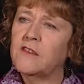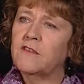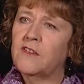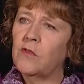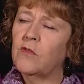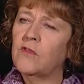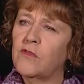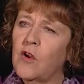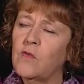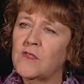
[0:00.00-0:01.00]
to fill
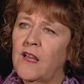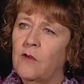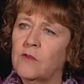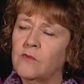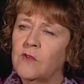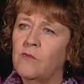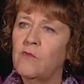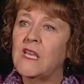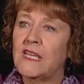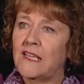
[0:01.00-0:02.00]
those hours with
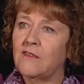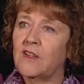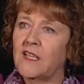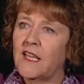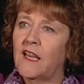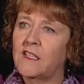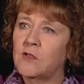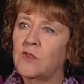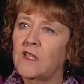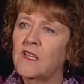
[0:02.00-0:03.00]
meaningful
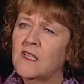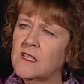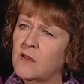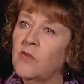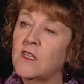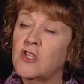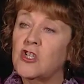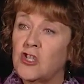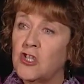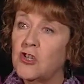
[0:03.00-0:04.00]
engagement, something
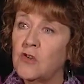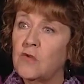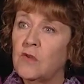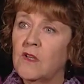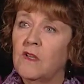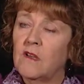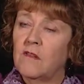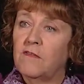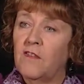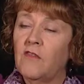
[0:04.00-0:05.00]
to do,
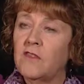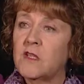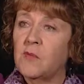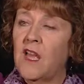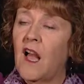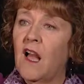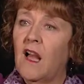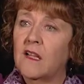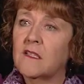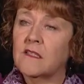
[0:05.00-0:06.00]
fun to be
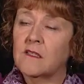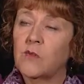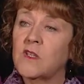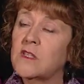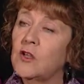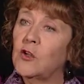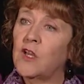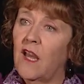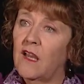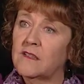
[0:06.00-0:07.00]
had, something to
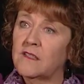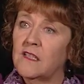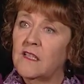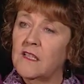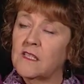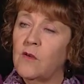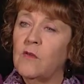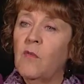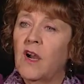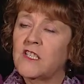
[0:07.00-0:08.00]
look at. So
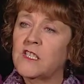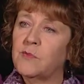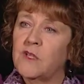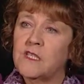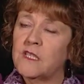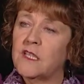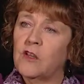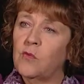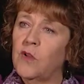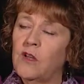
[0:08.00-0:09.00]
it might just be sitting
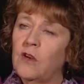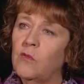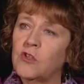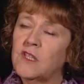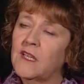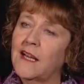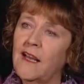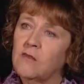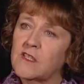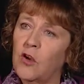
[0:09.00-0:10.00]
at a window and watching the
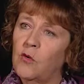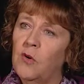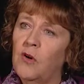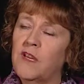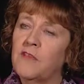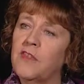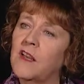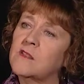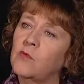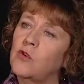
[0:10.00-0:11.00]
clouds go by if
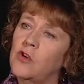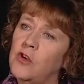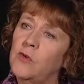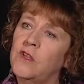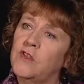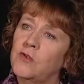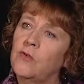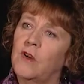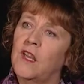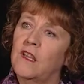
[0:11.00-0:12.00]
that's what you
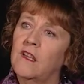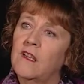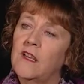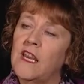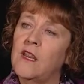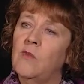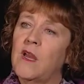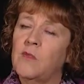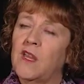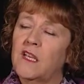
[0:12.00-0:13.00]
enjoy. It
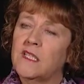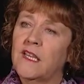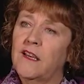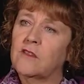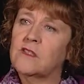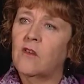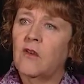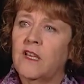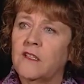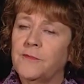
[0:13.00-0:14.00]
may be getting
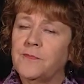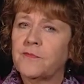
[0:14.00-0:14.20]
outside.